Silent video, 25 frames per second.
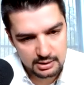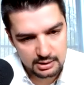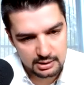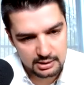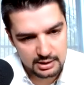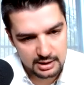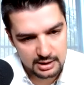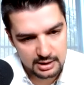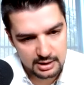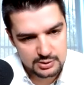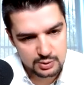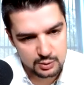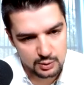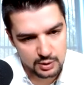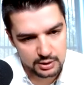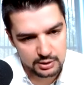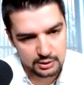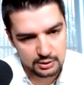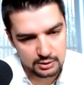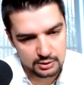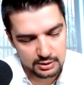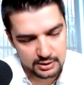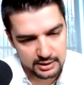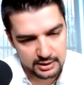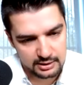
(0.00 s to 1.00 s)
that's when
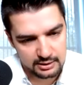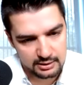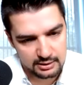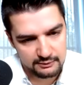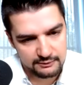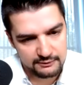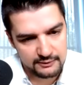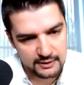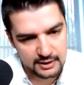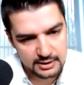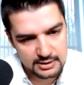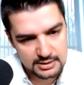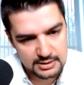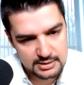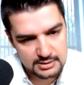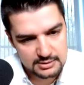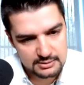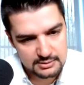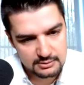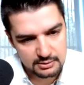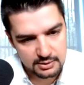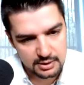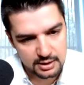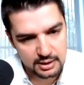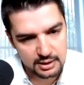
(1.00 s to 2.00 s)
you'll get the
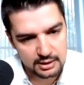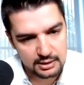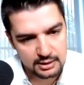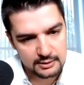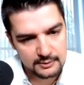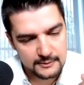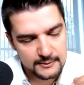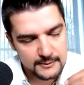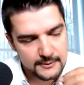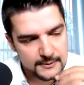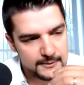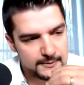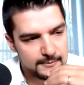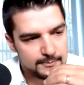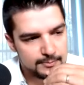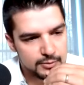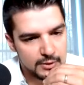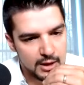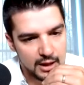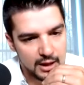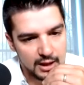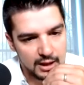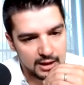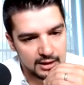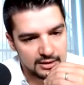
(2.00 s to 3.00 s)
funds, right?
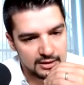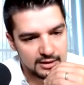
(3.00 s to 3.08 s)
And